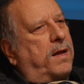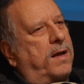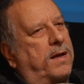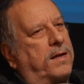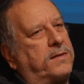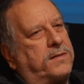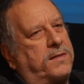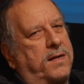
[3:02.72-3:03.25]

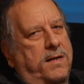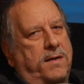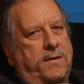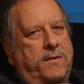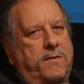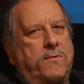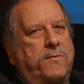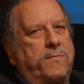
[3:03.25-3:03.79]

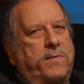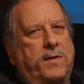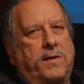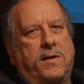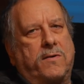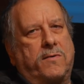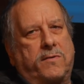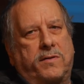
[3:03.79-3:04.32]
Iceland. Who will
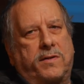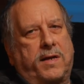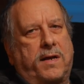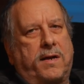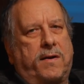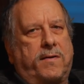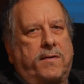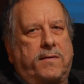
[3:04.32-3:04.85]
go
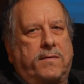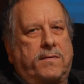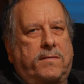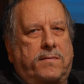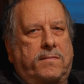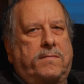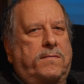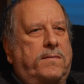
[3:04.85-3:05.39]
there?
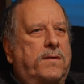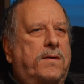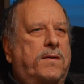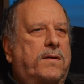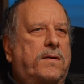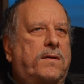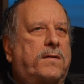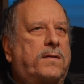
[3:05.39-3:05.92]

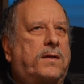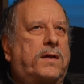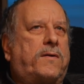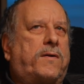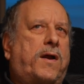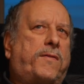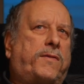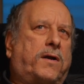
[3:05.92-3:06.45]
They
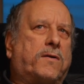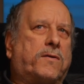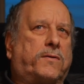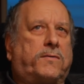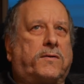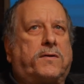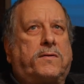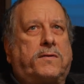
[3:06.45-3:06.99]
rather go
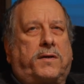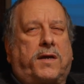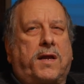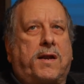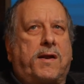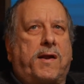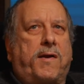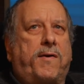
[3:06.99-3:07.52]
to
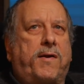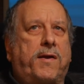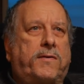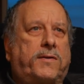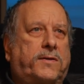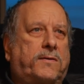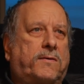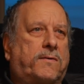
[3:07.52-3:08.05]

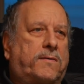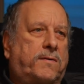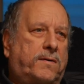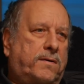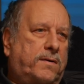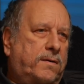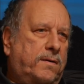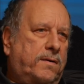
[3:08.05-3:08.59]
Canaries
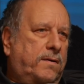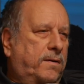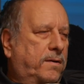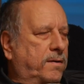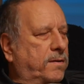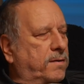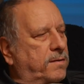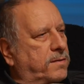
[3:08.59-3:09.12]
or
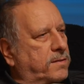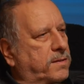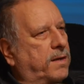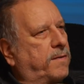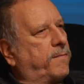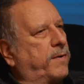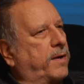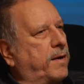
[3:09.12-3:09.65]

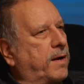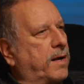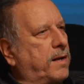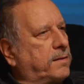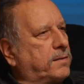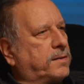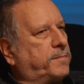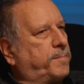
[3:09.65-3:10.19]
somewhere
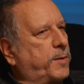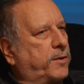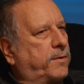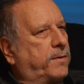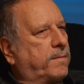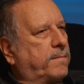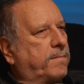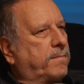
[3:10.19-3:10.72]
else. But
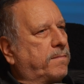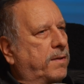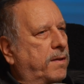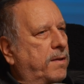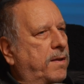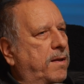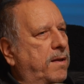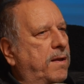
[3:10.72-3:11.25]

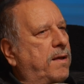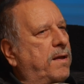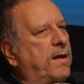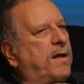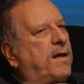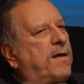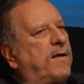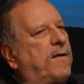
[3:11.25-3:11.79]

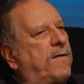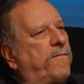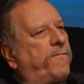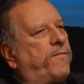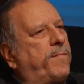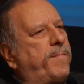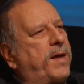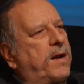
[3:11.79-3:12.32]

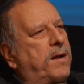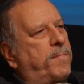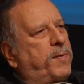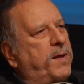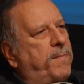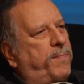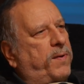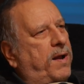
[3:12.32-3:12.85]
for many
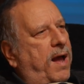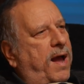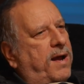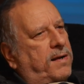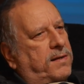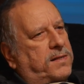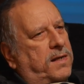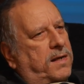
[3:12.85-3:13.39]
people,
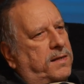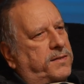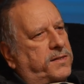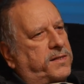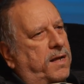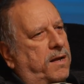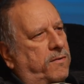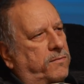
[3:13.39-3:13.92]
Iceland
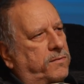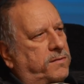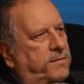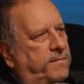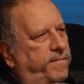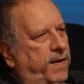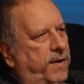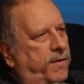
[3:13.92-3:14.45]
sounds
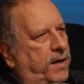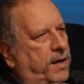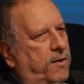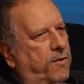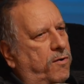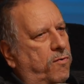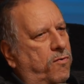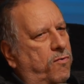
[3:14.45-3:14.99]
very
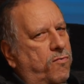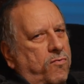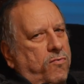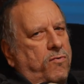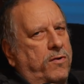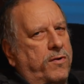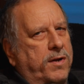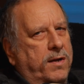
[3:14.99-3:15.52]

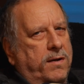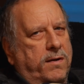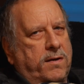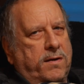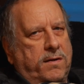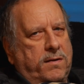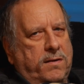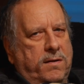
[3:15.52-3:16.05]
cold
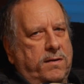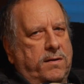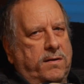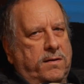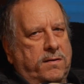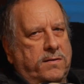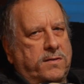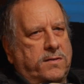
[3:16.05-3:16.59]
and
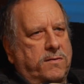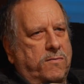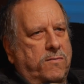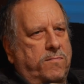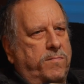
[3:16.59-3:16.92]
so.